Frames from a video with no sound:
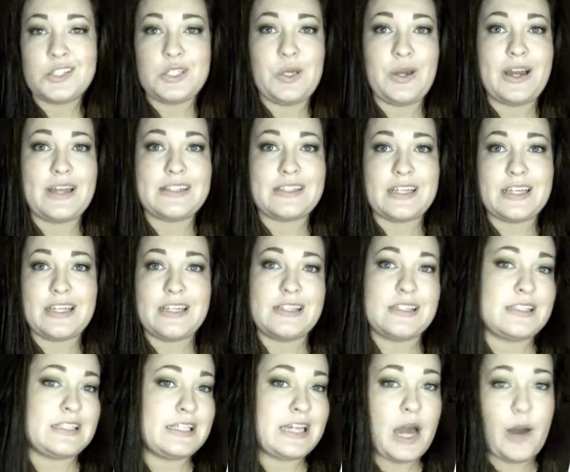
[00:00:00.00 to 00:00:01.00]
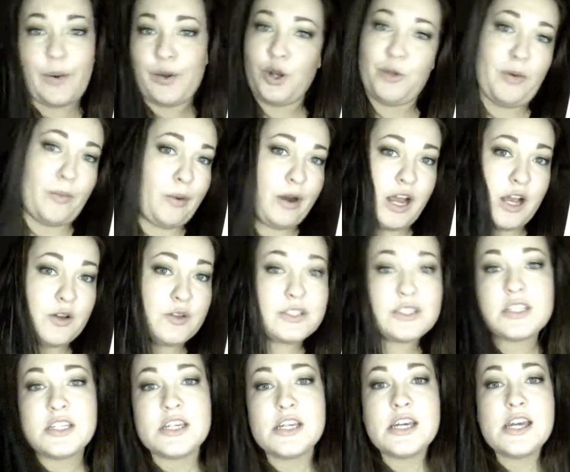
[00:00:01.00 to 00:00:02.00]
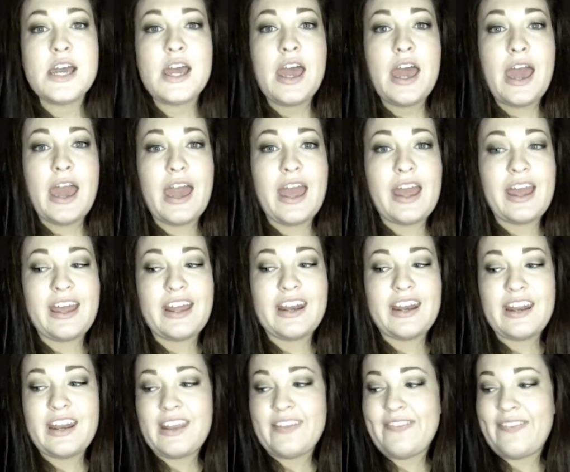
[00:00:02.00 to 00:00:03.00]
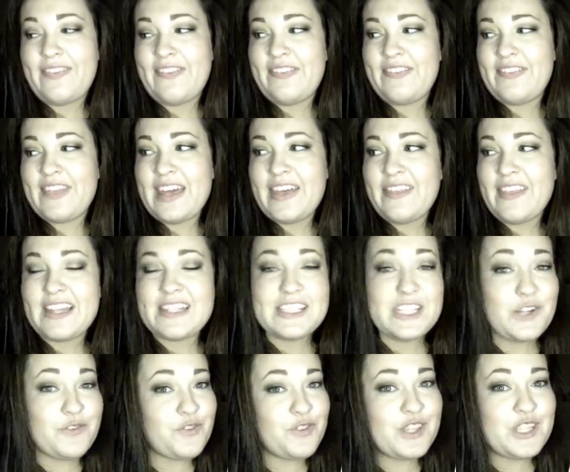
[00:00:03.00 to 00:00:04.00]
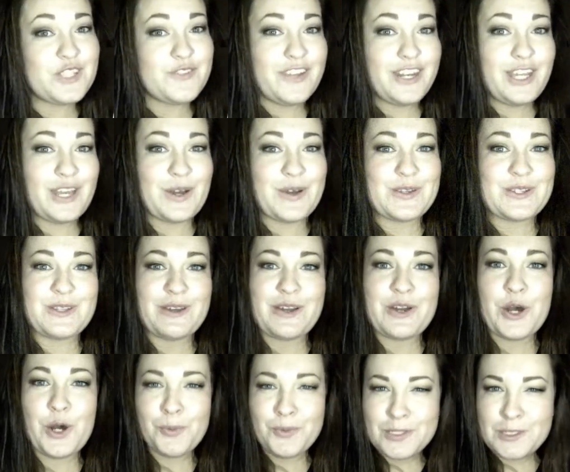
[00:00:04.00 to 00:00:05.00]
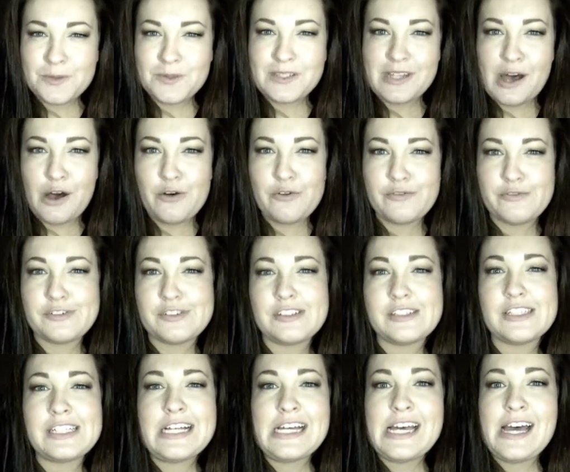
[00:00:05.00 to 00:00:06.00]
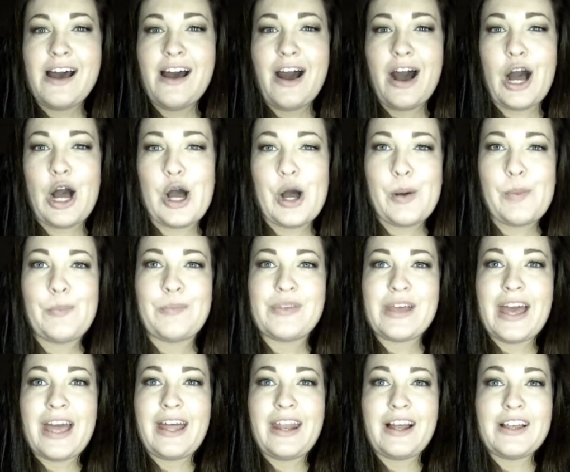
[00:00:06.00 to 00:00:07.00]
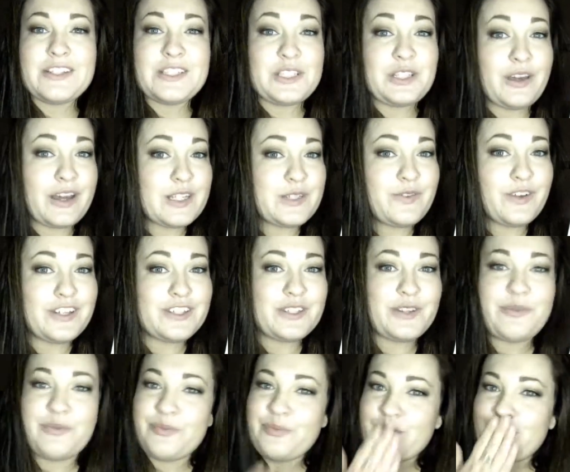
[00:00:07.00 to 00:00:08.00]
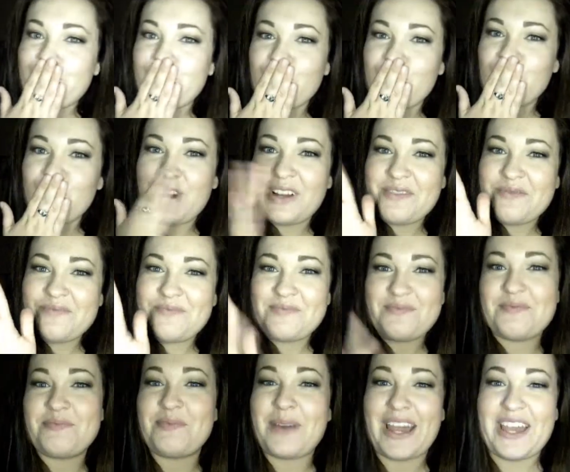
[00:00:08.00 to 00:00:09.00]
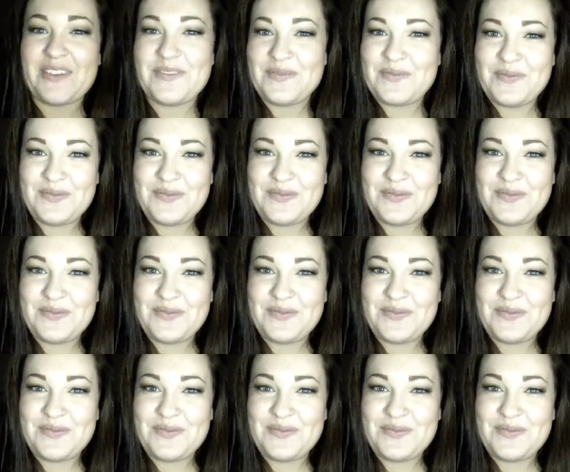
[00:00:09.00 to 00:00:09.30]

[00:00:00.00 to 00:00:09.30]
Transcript: you guys can see how I do my brows. And I think that's it for this video. So I hope this was helpful, and I'll see you guys very soon. Bye.